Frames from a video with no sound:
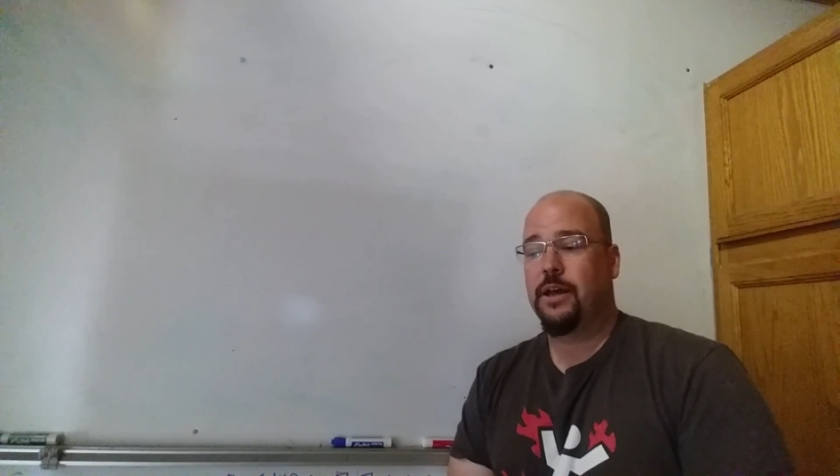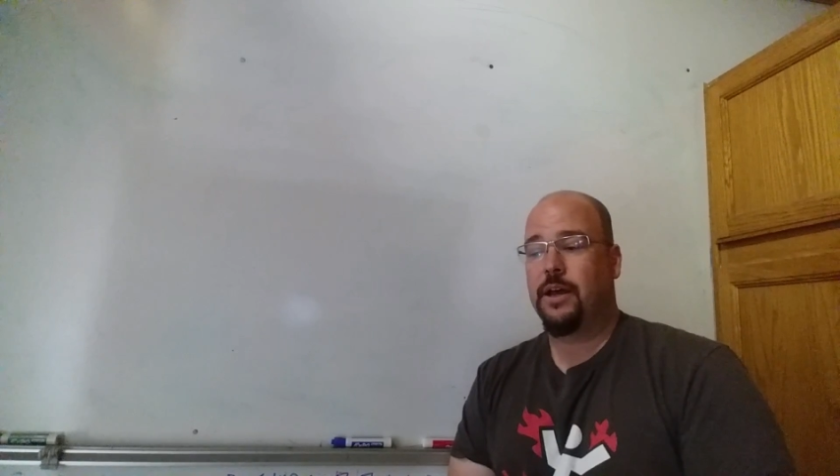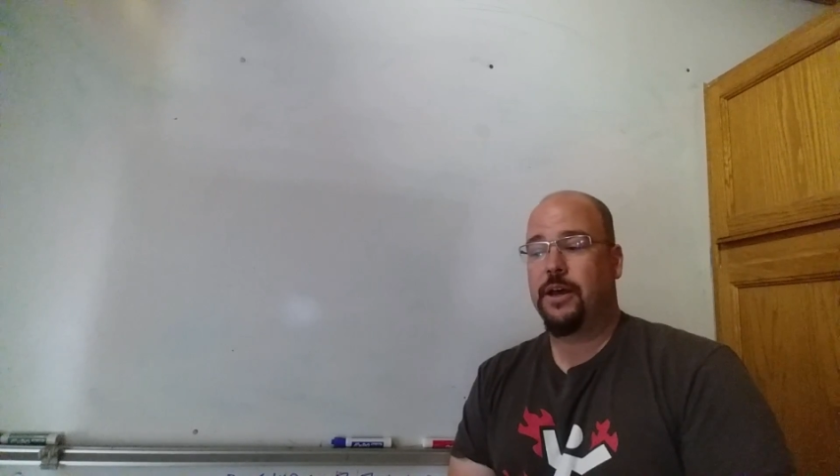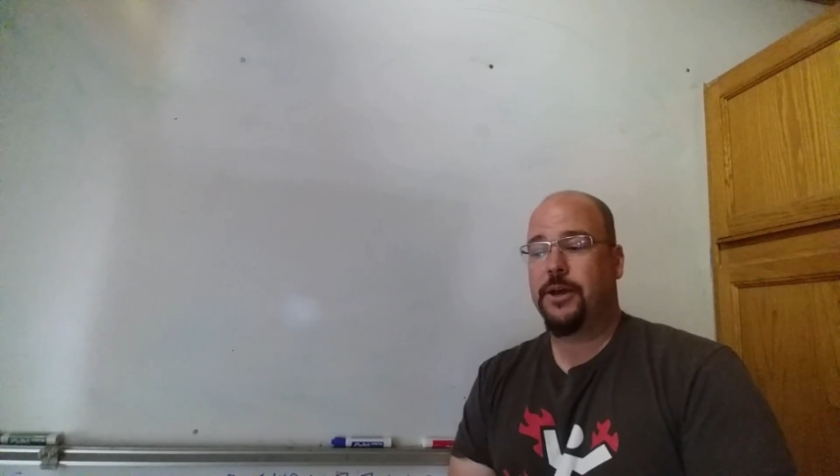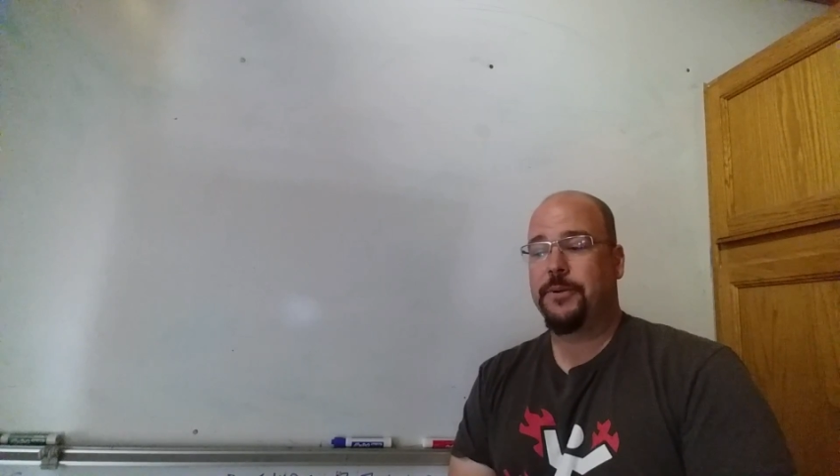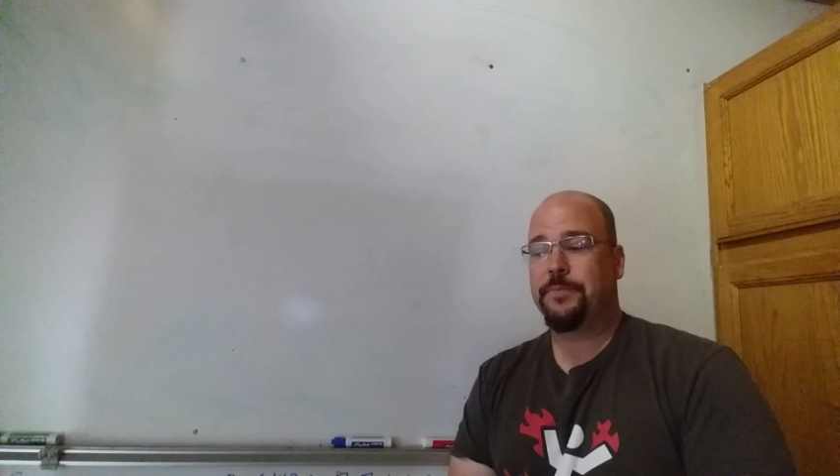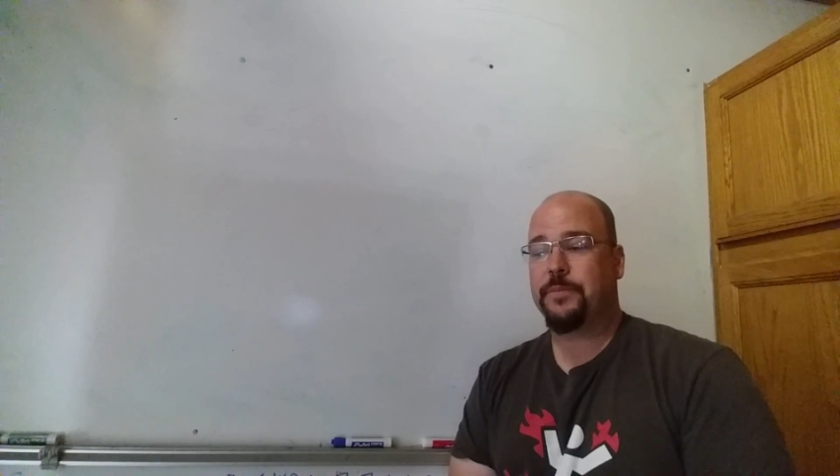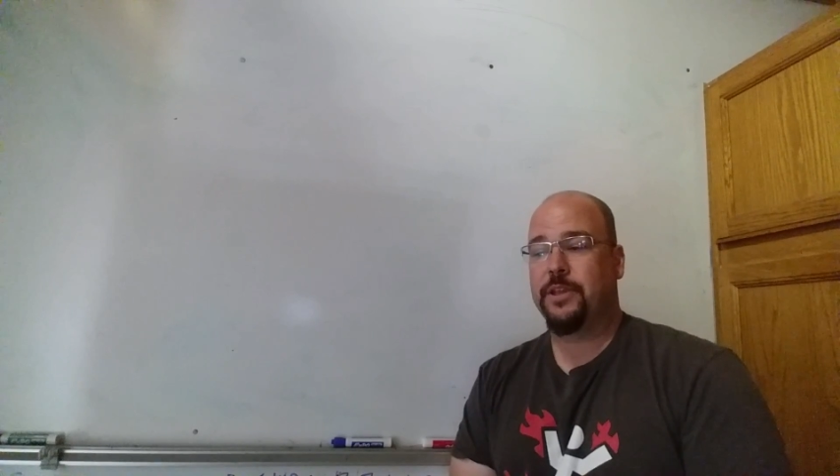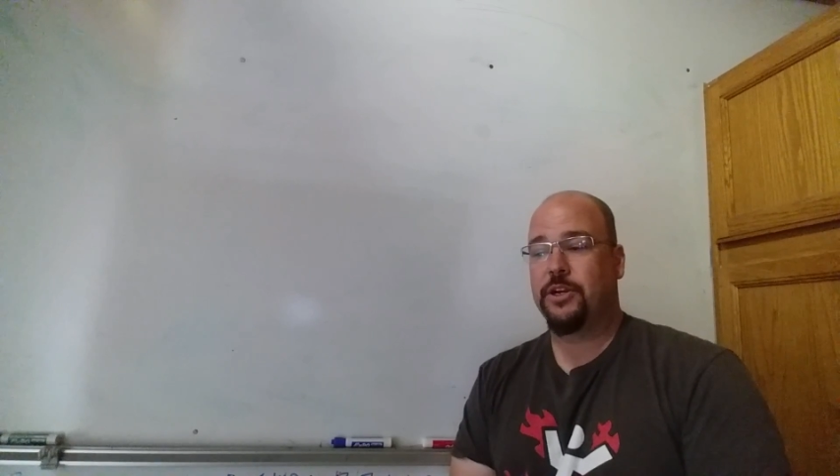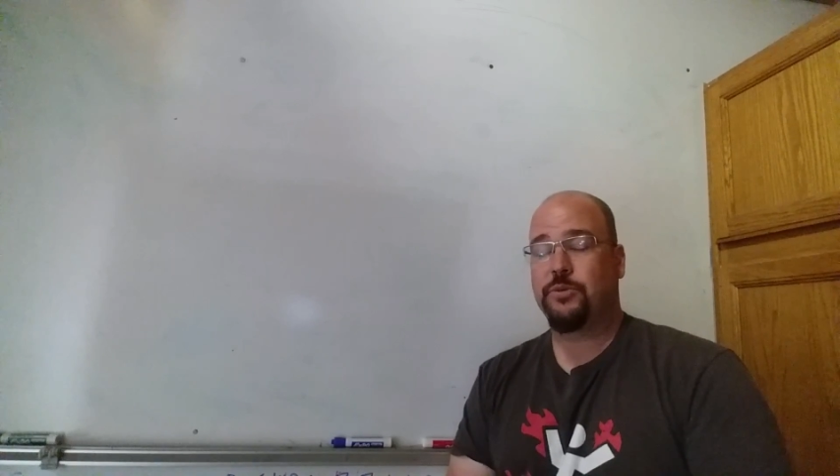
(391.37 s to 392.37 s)

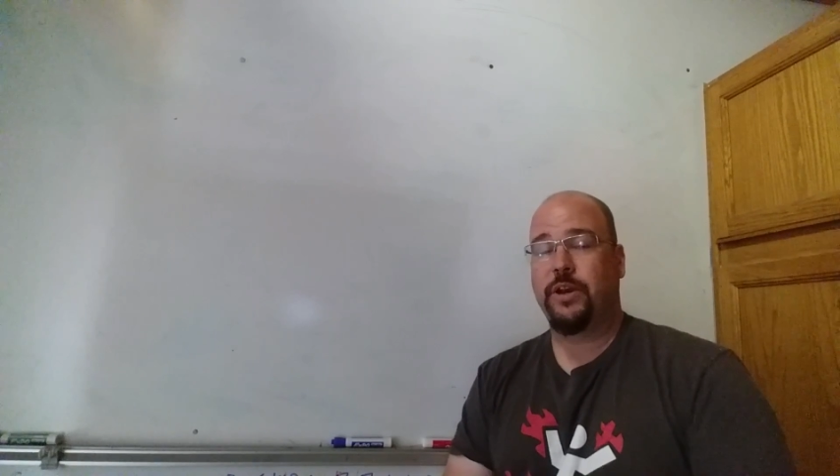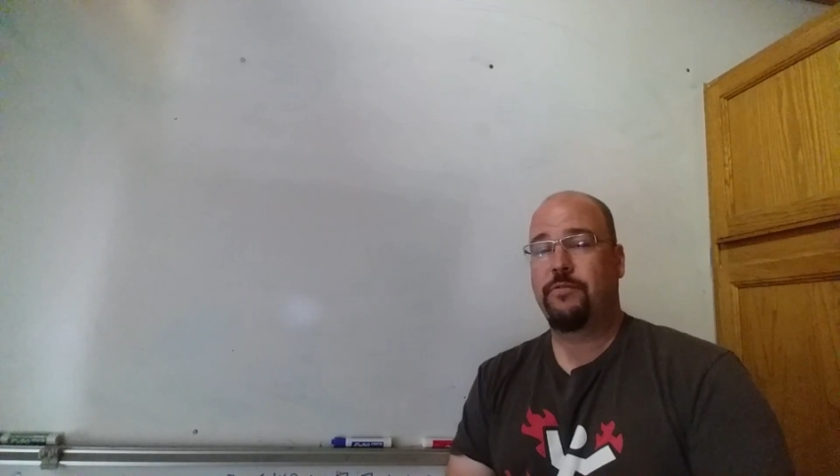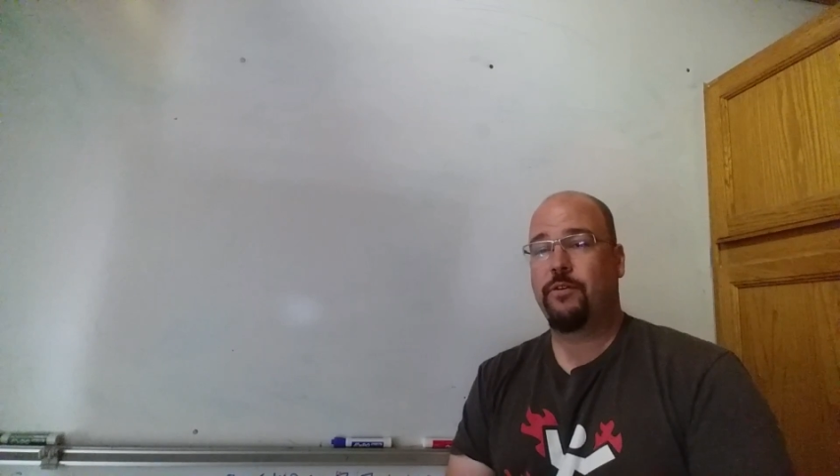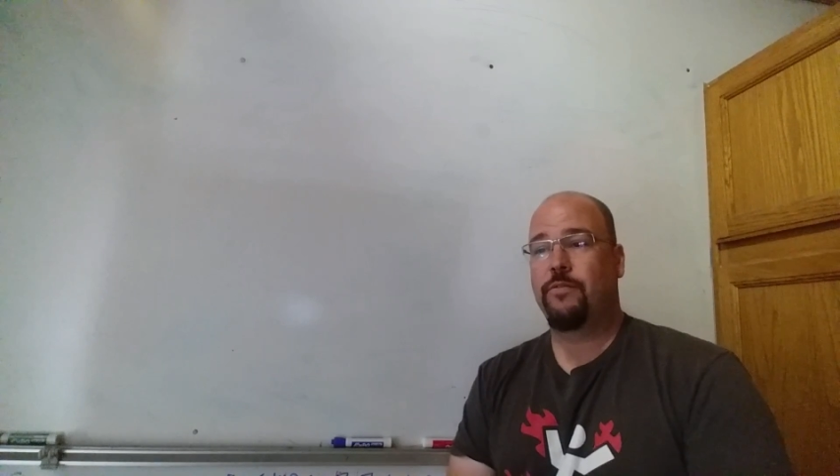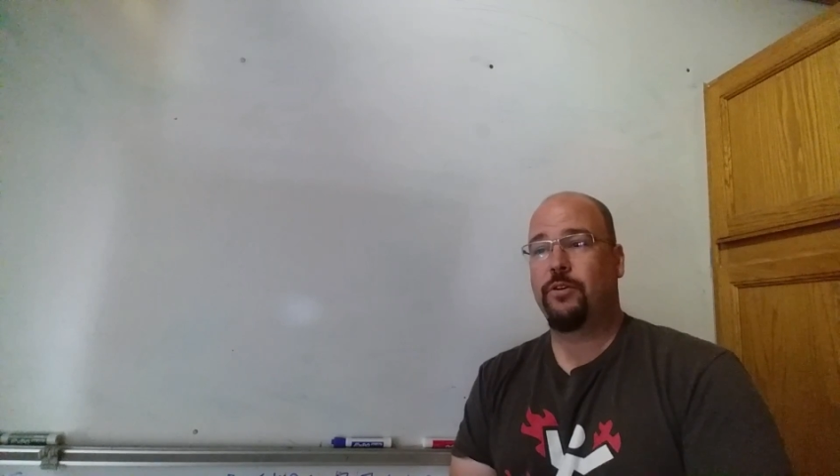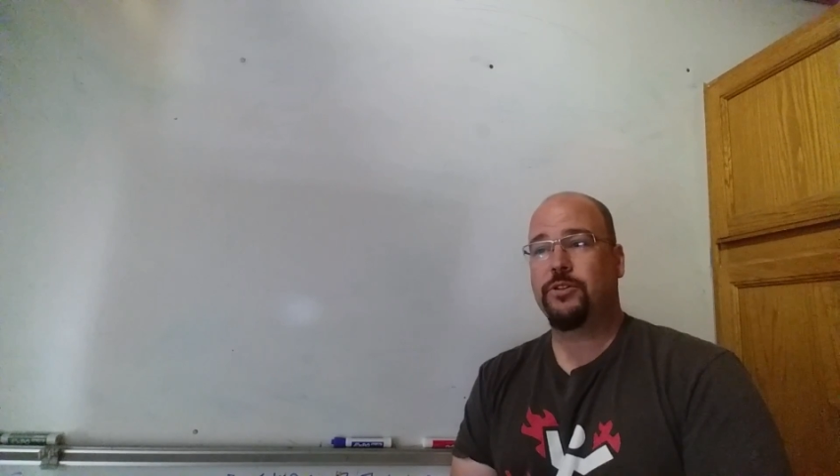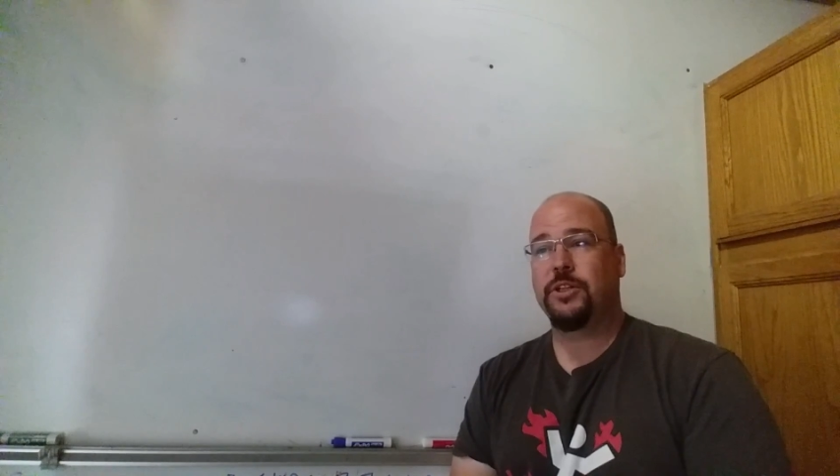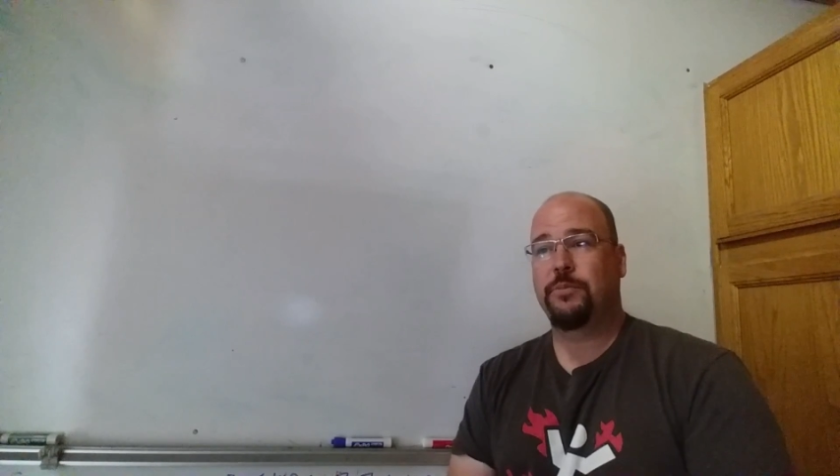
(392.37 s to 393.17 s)
They're 24 volts.